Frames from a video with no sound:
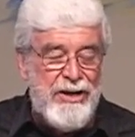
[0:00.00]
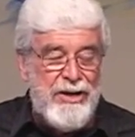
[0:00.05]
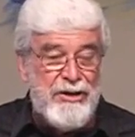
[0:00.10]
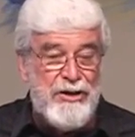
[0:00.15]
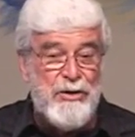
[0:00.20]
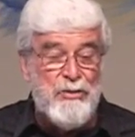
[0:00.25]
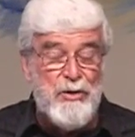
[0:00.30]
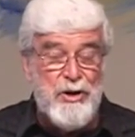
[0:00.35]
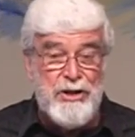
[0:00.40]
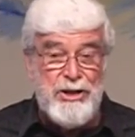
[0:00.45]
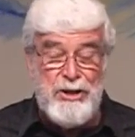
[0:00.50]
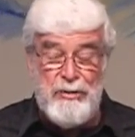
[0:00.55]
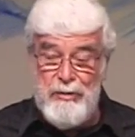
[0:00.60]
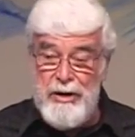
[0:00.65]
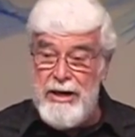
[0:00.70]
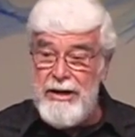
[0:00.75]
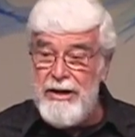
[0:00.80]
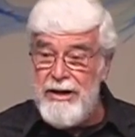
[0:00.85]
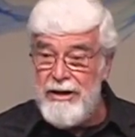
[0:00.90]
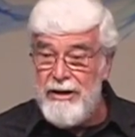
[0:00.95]
And so we're
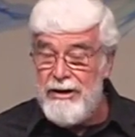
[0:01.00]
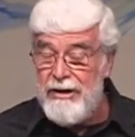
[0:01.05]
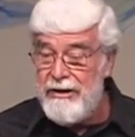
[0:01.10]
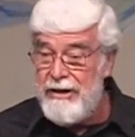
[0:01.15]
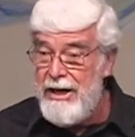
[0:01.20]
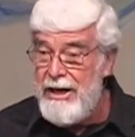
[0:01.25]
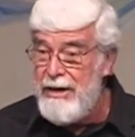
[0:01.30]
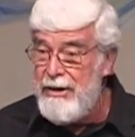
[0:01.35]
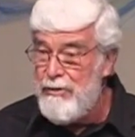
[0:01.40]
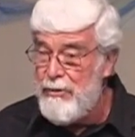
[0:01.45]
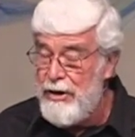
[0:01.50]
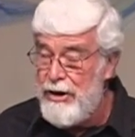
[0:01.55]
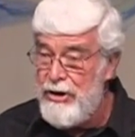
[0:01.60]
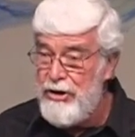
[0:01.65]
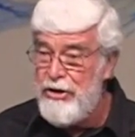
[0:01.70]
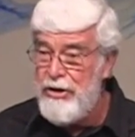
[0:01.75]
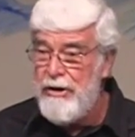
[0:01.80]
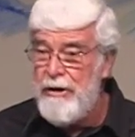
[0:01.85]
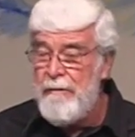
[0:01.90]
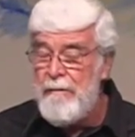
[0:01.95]
speaking a
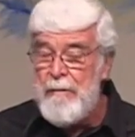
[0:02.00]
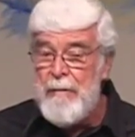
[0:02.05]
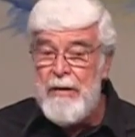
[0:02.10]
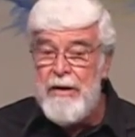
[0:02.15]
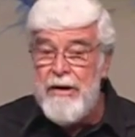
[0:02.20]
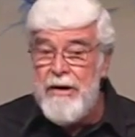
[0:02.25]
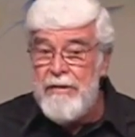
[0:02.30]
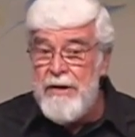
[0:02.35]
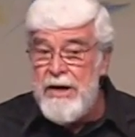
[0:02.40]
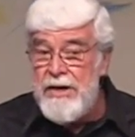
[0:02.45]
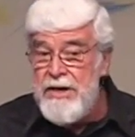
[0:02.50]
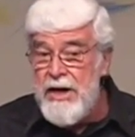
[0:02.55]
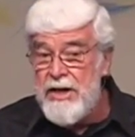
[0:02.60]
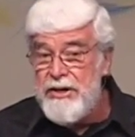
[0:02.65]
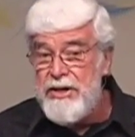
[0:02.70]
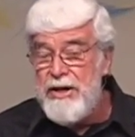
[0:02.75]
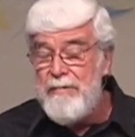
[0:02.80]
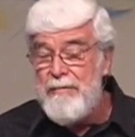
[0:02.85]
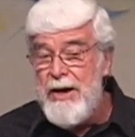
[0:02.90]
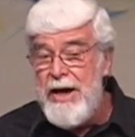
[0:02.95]
language that
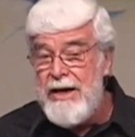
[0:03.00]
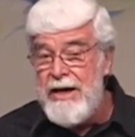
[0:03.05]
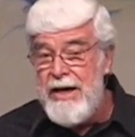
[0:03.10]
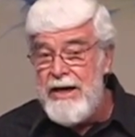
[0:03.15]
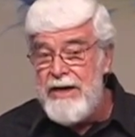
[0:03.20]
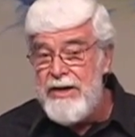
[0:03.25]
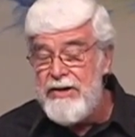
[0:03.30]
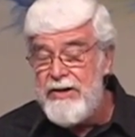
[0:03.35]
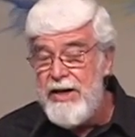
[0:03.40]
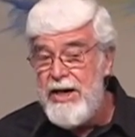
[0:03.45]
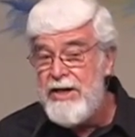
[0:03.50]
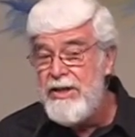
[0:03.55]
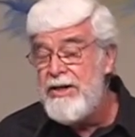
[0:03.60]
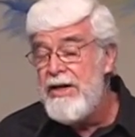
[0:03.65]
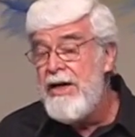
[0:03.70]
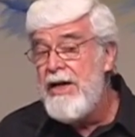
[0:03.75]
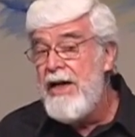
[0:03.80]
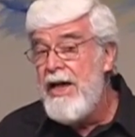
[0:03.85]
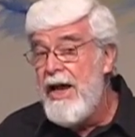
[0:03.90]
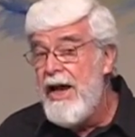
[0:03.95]
doesn't make any sense
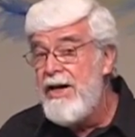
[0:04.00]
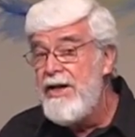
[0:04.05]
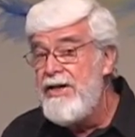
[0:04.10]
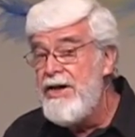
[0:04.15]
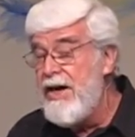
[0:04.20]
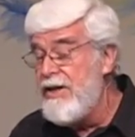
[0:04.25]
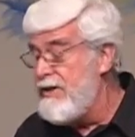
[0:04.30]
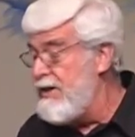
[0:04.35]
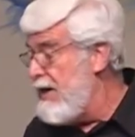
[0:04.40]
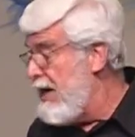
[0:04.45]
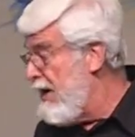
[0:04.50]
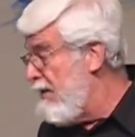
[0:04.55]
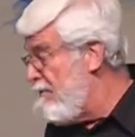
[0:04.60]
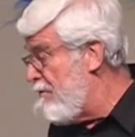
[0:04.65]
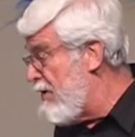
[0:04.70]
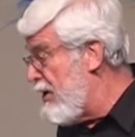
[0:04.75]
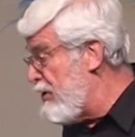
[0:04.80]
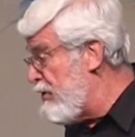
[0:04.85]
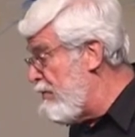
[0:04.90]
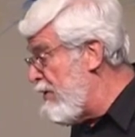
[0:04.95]
and doesn't have
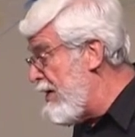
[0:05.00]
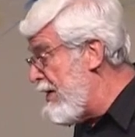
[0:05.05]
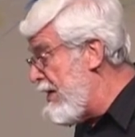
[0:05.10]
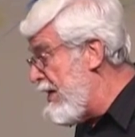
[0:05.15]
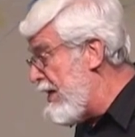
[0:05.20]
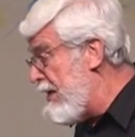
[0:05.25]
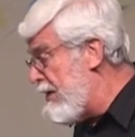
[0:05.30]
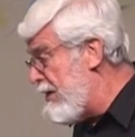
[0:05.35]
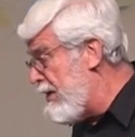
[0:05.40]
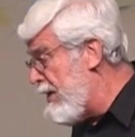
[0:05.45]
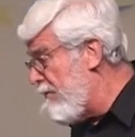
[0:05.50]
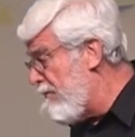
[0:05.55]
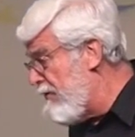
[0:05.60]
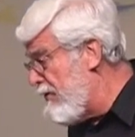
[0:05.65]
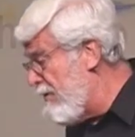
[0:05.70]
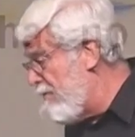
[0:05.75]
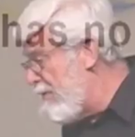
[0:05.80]
much meaning except for the